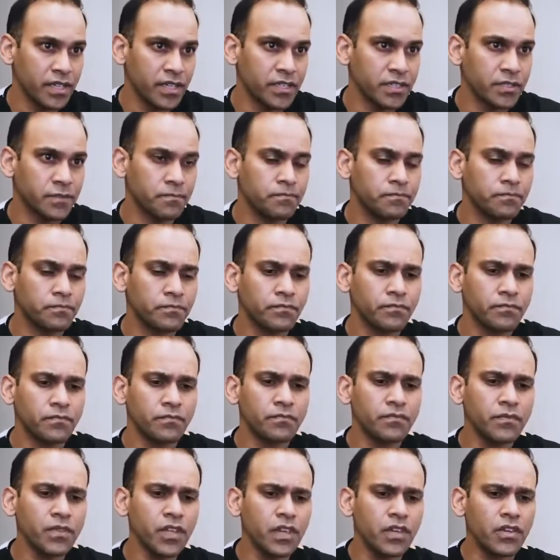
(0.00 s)

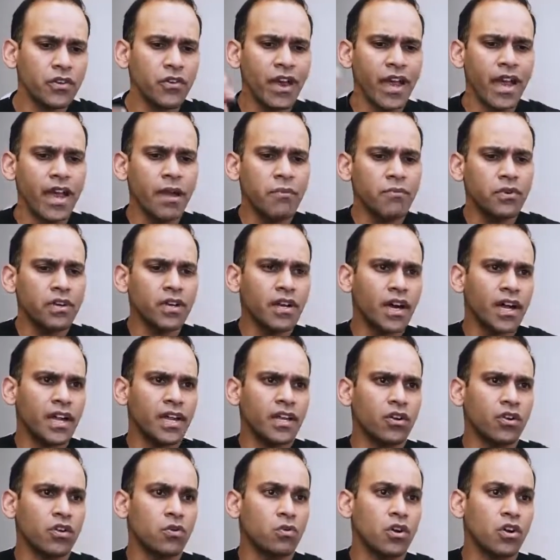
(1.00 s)
Right. Your
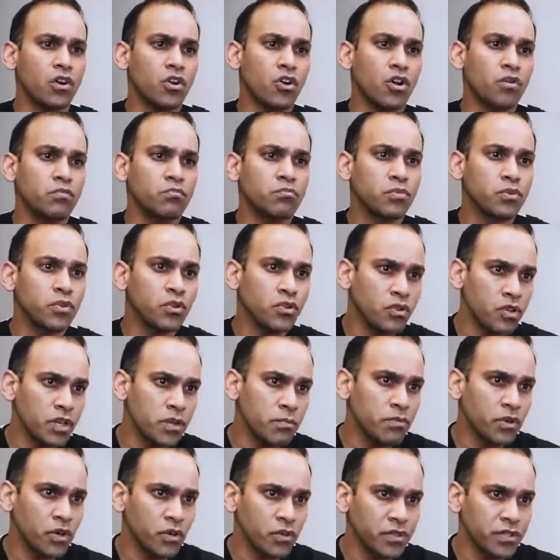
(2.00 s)
embryonic, or what are called
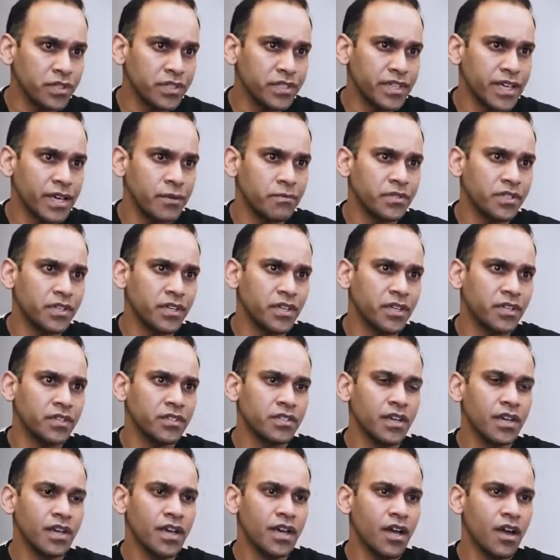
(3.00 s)
pluripotent stem
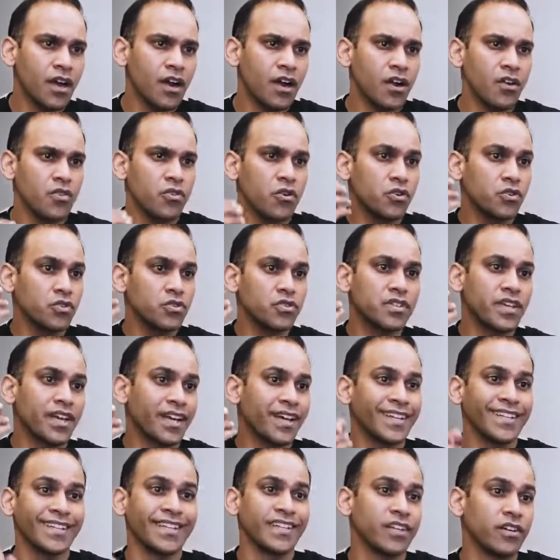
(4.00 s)
cells, are those
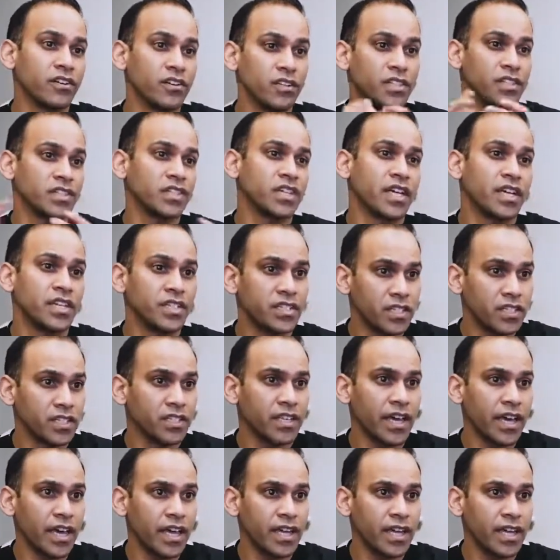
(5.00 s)
that could literally change into